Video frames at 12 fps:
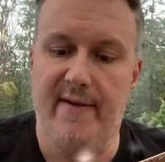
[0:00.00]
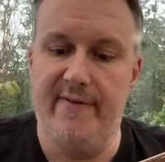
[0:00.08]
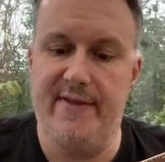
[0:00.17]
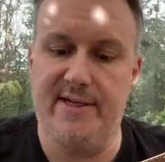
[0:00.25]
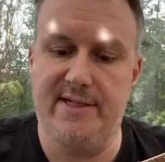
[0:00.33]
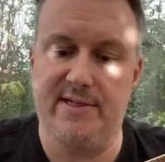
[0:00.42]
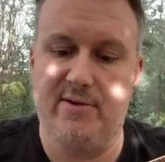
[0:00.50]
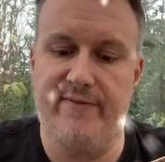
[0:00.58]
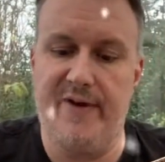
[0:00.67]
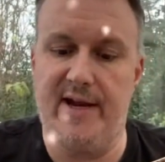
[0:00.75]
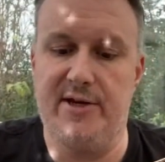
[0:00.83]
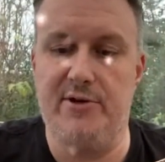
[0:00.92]
This is
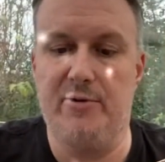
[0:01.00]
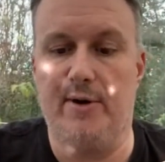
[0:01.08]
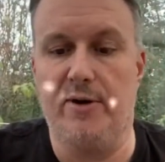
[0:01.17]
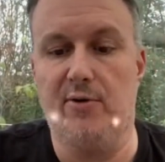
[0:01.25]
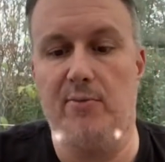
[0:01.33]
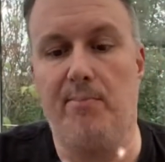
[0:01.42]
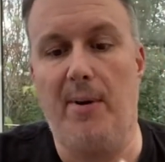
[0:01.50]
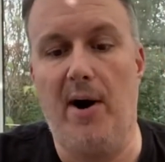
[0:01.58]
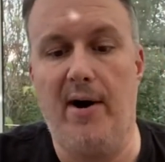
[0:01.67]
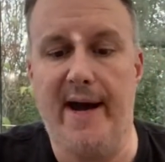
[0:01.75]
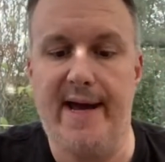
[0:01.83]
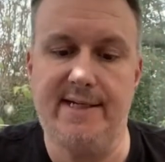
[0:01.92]
fairly new one called
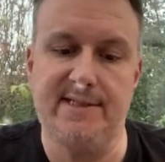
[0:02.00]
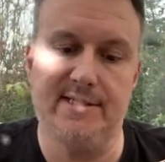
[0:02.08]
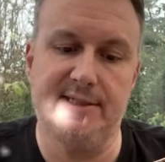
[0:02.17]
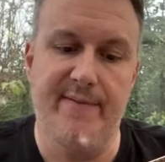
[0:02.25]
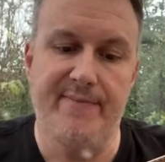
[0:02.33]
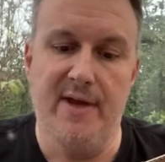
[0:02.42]
Pines.